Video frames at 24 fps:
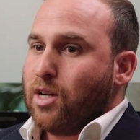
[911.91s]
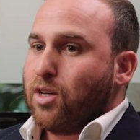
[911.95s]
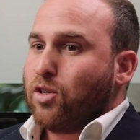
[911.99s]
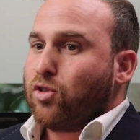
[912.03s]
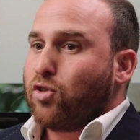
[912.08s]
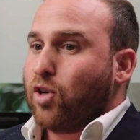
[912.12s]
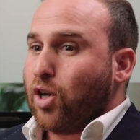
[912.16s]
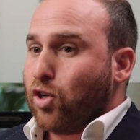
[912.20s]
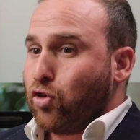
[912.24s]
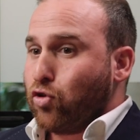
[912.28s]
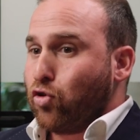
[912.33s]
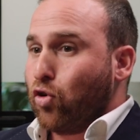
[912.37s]

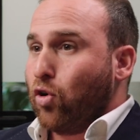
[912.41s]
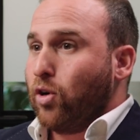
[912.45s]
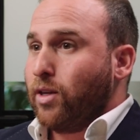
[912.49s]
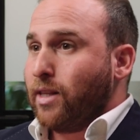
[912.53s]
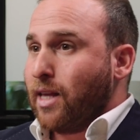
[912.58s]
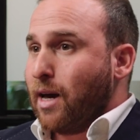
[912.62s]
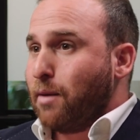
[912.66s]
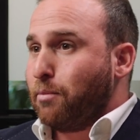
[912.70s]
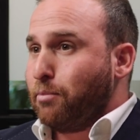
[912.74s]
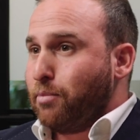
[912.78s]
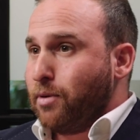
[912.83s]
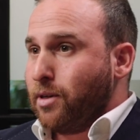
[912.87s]
So I joined
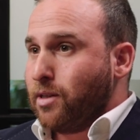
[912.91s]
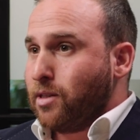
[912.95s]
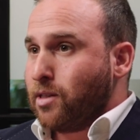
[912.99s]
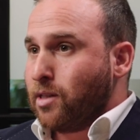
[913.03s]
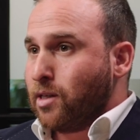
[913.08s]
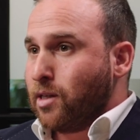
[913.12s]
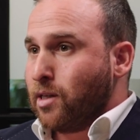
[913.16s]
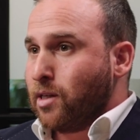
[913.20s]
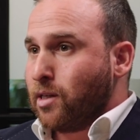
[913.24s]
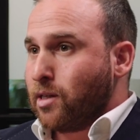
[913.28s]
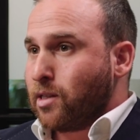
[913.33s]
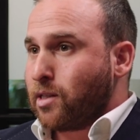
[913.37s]
that
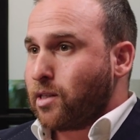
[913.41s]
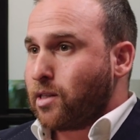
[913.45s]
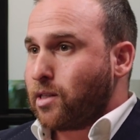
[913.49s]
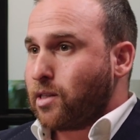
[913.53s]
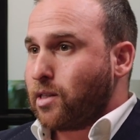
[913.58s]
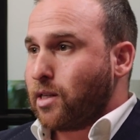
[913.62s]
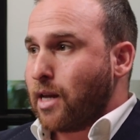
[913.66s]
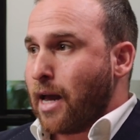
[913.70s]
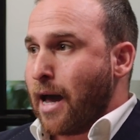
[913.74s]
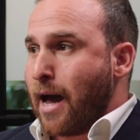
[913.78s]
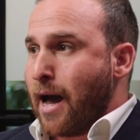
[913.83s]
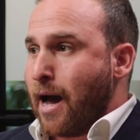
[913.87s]

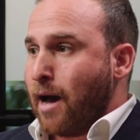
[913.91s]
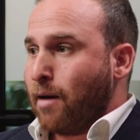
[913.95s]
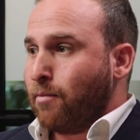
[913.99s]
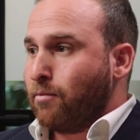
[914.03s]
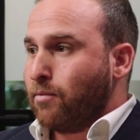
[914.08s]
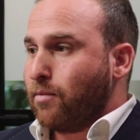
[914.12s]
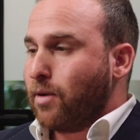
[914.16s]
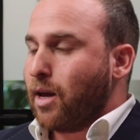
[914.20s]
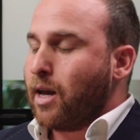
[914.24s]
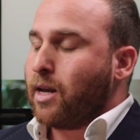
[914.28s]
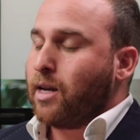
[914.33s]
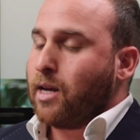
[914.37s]
business.
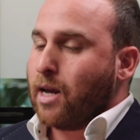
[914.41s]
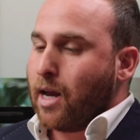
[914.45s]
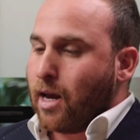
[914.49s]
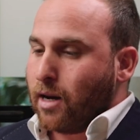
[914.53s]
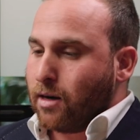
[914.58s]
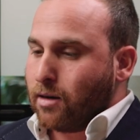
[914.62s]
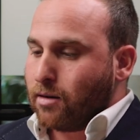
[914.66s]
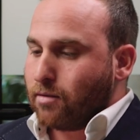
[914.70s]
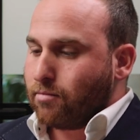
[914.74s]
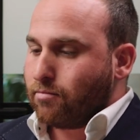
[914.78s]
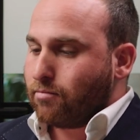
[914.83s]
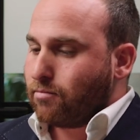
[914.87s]

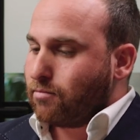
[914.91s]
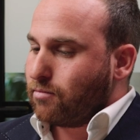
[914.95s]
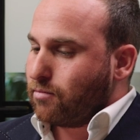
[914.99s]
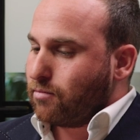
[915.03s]
Again,